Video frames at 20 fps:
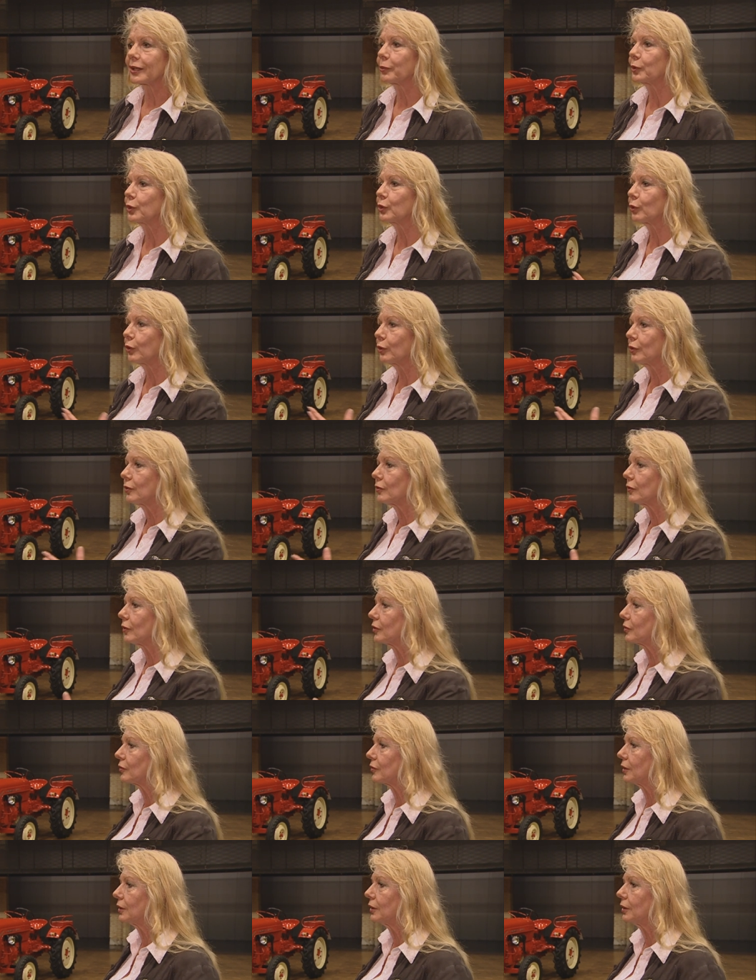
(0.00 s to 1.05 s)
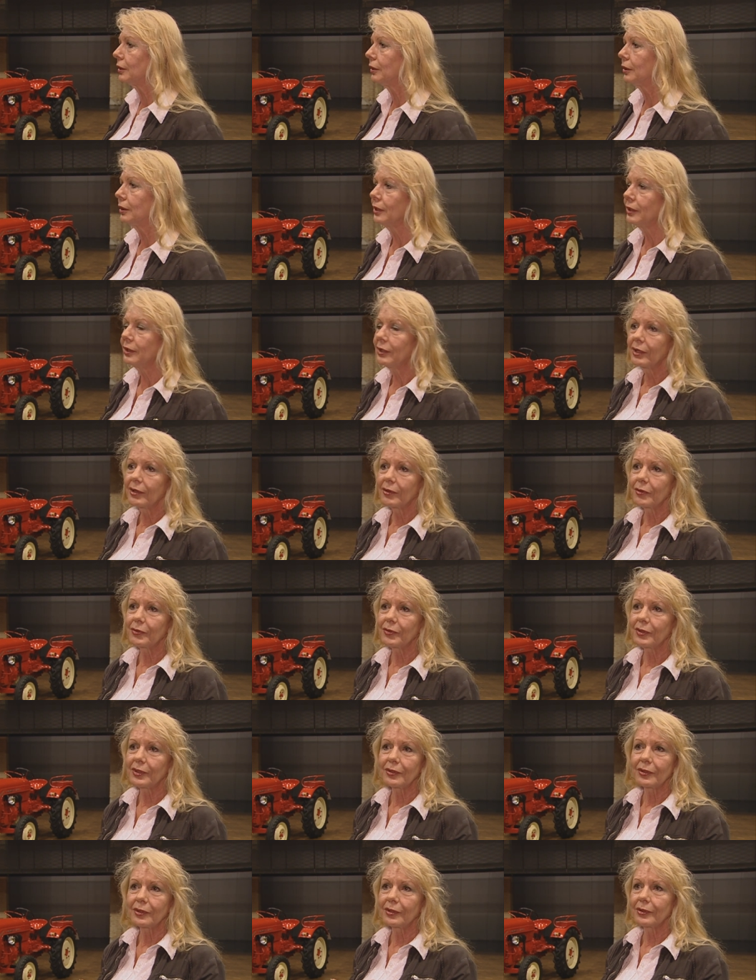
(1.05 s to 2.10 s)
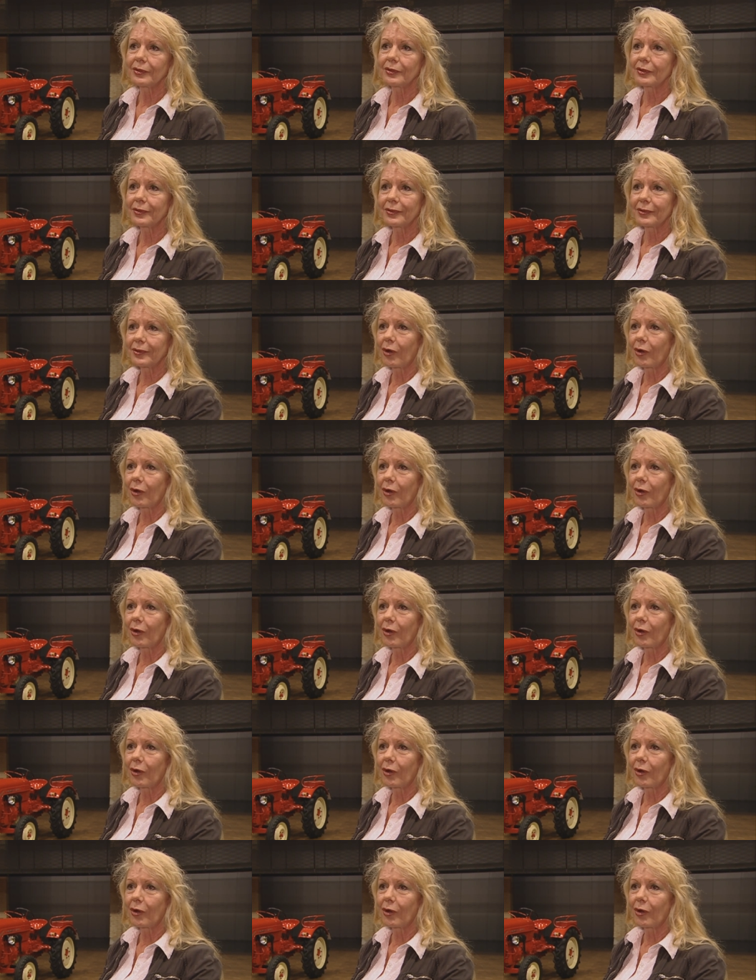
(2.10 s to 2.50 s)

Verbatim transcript: and um, they could see pictures